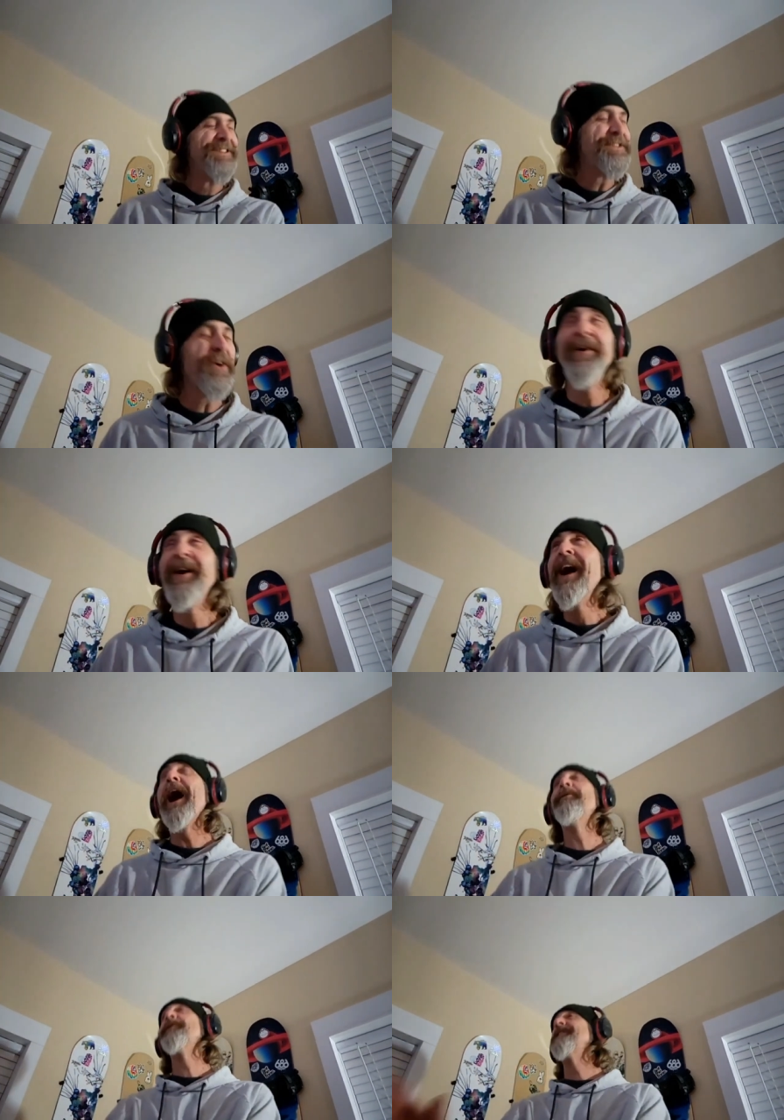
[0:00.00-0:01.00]
So
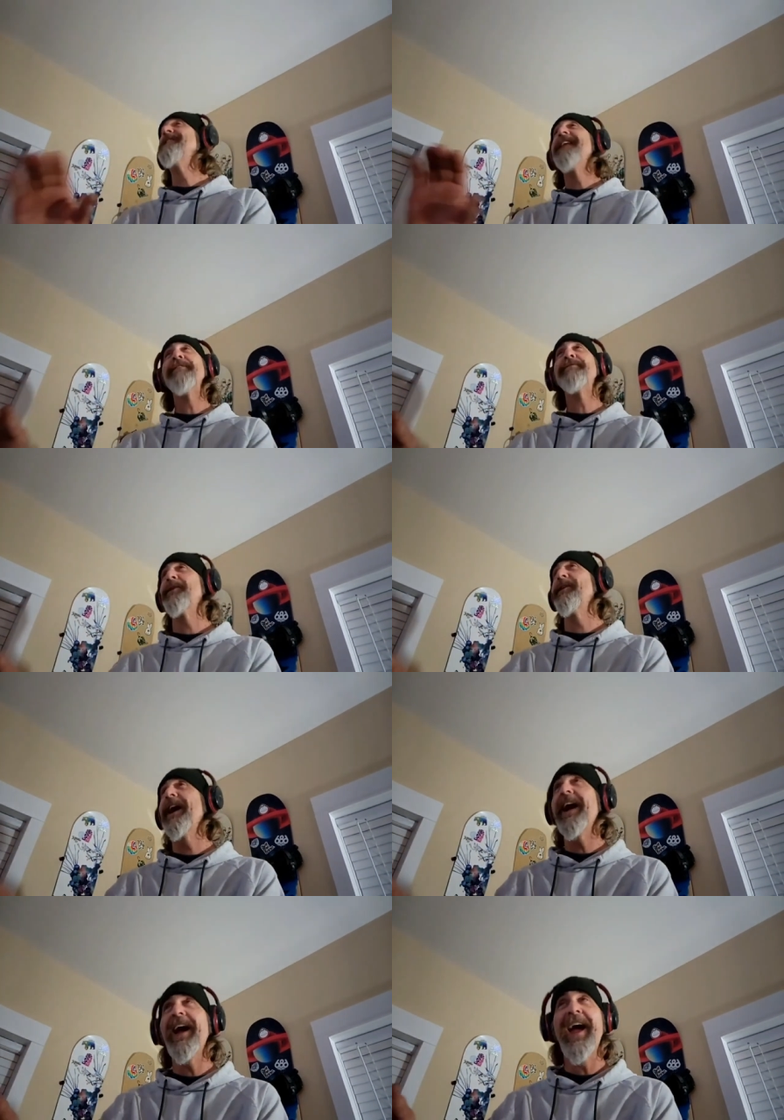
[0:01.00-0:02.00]
I would
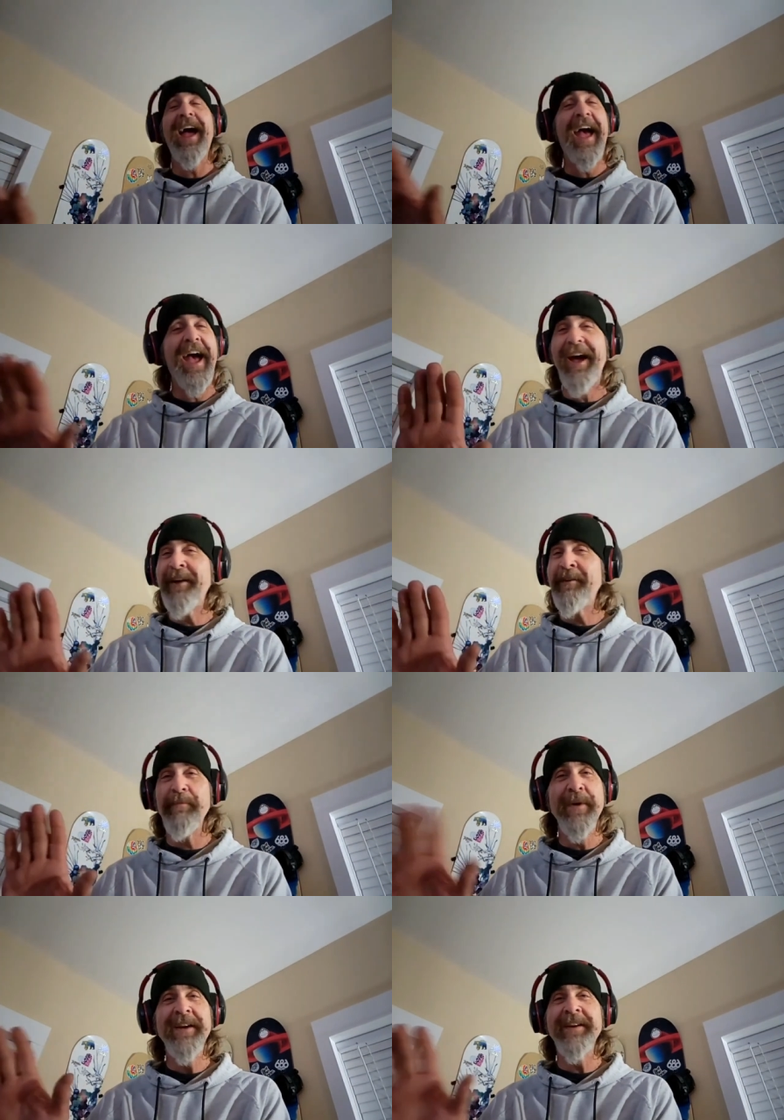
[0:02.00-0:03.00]
never
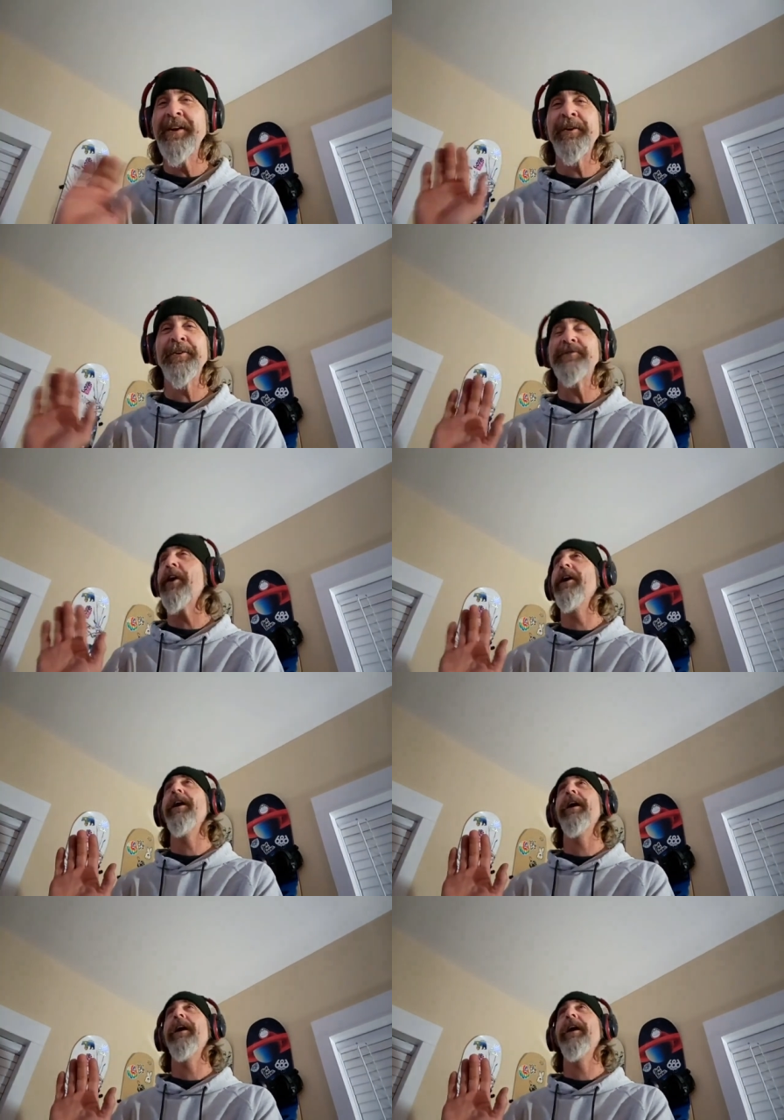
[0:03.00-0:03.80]
in a million years